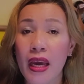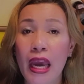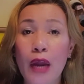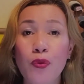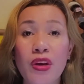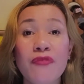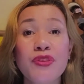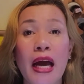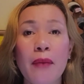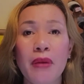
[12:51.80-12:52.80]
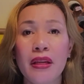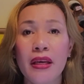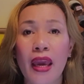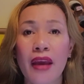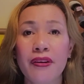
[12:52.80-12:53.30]
And we have time
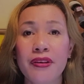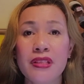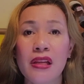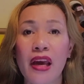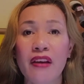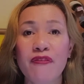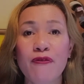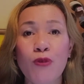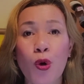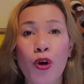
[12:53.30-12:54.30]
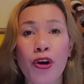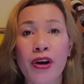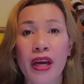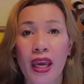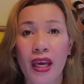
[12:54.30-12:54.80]
indicators like for
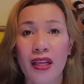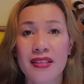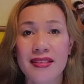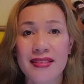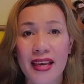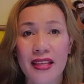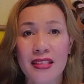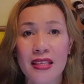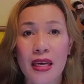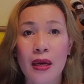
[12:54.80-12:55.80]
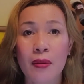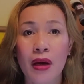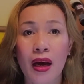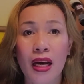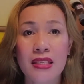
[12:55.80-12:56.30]
and since
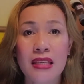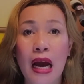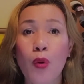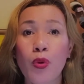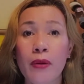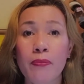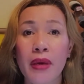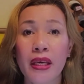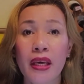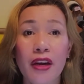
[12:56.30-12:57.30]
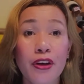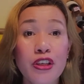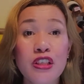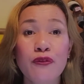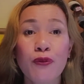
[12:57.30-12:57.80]
as our beginners
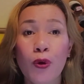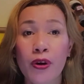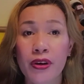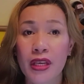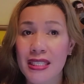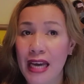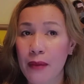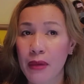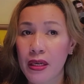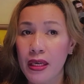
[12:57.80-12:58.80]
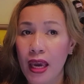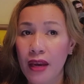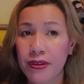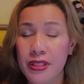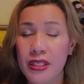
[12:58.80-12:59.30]
for the time
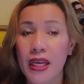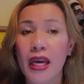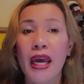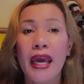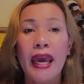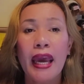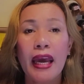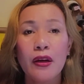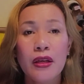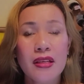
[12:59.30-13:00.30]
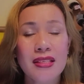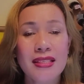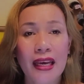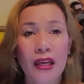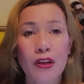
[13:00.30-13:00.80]
indicators. And the
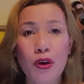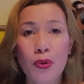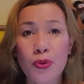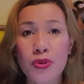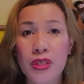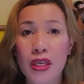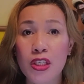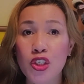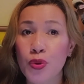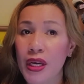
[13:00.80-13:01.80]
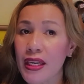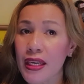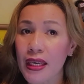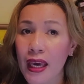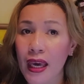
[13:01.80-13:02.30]
second use is to
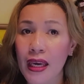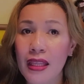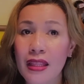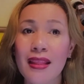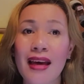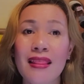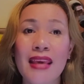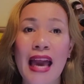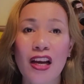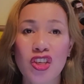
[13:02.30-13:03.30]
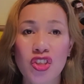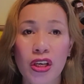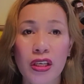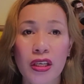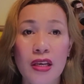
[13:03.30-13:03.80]
indicate that the
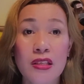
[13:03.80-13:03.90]
action is